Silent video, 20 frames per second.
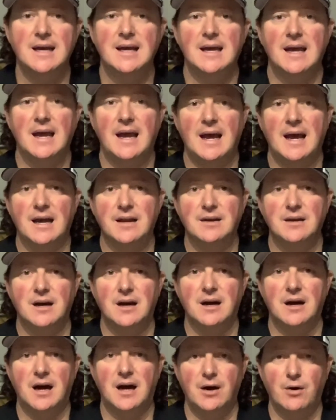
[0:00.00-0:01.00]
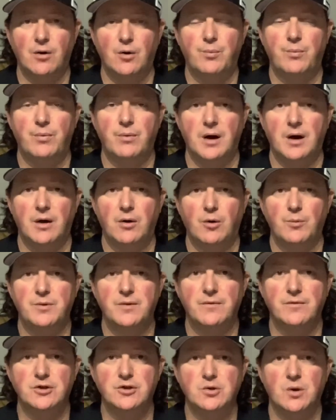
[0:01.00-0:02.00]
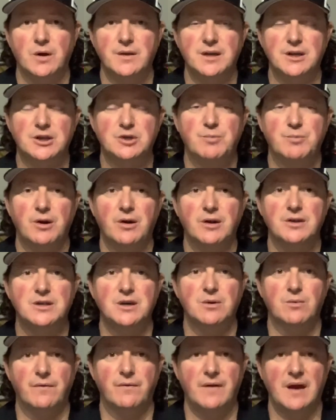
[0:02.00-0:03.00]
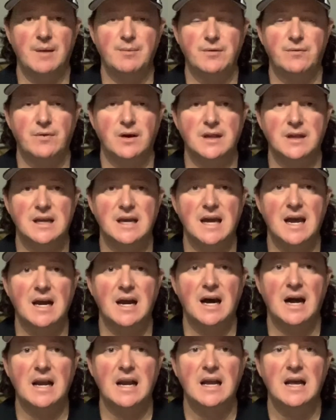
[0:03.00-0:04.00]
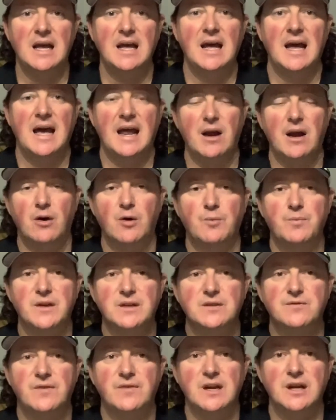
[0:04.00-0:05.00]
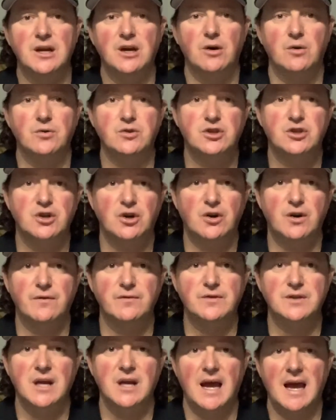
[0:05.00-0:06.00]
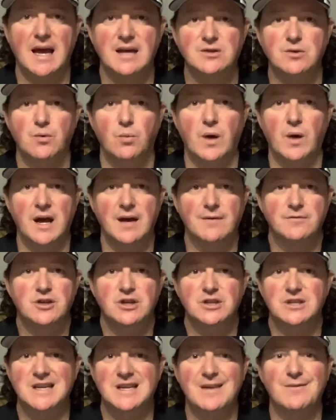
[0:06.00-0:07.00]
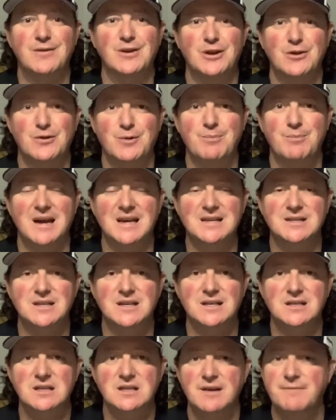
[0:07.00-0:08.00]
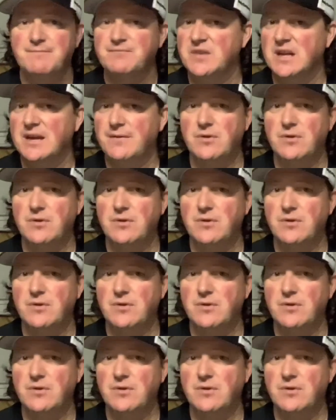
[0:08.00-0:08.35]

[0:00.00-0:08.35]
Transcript: And I hope you've enjoyed the experience here with Family Friendly Canine. And I hope this video serves as a way of just giving you the basics if